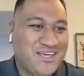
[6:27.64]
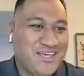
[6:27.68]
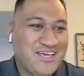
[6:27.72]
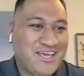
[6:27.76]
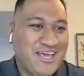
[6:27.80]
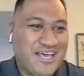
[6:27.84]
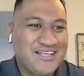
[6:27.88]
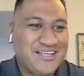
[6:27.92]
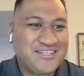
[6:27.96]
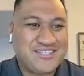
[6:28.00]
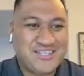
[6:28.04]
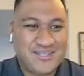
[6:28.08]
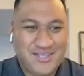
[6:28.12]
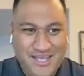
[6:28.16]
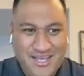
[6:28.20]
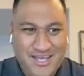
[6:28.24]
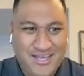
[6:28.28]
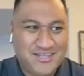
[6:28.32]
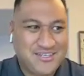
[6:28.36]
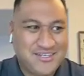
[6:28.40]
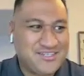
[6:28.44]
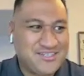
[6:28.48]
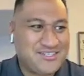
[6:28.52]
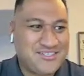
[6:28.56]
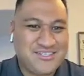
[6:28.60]
Okay. And said,
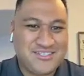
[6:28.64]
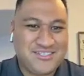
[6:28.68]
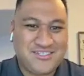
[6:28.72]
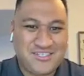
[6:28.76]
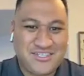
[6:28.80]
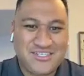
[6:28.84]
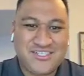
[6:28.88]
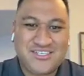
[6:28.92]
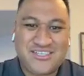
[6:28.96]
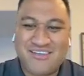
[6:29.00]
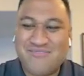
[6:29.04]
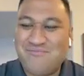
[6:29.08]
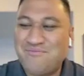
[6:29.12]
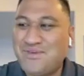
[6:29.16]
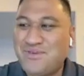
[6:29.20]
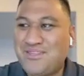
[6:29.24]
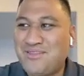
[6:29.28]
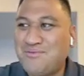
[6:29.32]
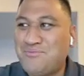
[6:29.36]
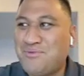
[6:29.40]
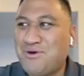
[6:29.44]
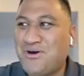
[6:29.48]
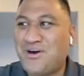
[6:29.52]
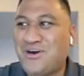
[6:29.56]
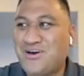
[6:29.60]
"Yeah, just give me
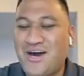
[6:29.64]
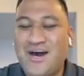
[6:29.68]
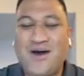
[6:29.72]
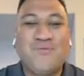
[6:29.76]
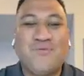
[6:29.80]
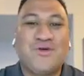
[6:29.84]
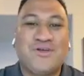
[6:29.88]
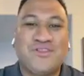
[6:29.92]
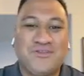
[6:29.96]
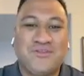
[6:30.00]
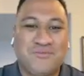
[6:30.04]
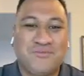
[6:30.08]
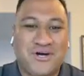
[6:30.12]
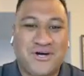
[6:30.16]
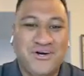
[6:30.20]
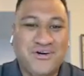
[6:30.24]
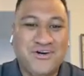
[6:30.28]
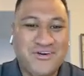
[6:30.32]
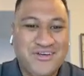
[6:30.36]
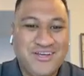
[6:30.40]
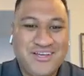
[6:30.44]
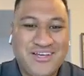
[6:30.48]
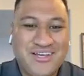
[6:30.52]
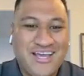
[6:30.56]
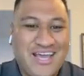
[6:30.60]
the ball. I'll run the ball."
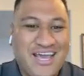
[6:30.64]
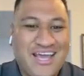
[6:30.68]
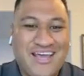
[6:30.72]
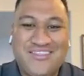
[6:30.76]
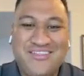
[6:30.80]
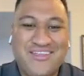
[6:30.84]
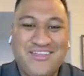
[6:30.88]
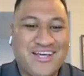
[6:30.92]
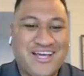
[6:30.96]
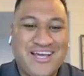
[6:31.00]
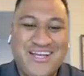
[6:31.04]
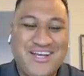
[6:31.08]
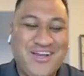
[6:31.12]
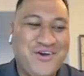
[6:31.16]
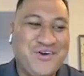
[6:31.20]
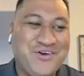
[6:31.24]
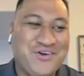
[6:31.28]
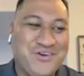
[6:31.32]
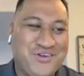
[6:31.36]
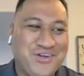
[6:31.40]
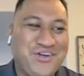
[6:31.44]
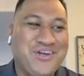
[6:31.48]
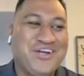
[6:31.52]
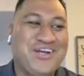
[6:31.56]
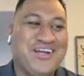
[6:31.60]
And they're like, "No,
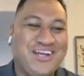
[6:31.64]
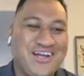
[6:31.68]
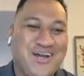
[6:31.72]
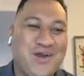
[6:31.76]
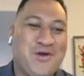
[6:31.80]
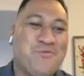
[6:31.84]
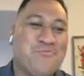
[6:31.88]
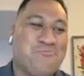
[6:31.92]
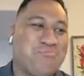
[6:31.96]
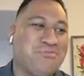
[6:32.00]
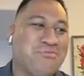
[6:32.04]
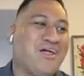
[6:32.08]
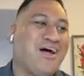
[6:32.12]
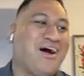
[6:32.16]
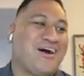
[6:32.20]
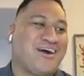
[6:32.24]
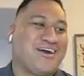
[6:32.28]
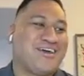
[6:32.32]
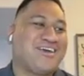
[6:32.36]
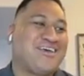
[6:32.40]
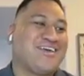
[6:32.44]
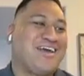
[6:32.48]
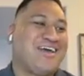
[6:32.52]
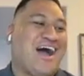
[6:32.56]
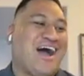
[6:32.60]
you're gonna go block."
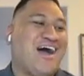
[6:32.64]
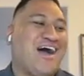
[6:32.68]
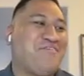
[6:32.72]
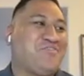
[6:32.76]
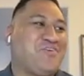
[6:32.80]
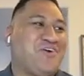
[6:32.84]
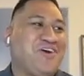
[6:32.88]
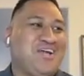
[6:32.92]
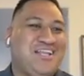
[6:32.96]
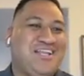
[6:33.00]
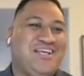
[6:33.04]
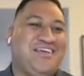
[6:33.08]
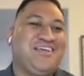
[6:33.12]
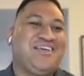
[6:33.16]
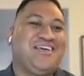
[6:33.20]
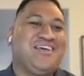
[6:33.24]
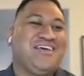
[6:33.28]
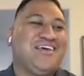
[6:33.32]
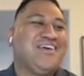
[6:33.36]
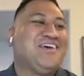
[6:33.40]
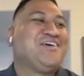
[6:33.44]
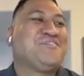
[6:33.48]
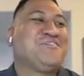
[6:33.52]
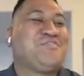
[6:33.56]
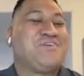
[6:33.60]
I finally
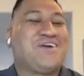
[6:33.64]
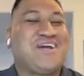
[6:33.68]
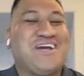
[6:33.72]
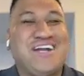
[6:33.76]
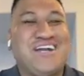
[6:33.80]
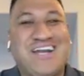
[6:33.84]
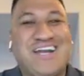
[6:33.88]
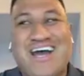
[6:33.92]
figured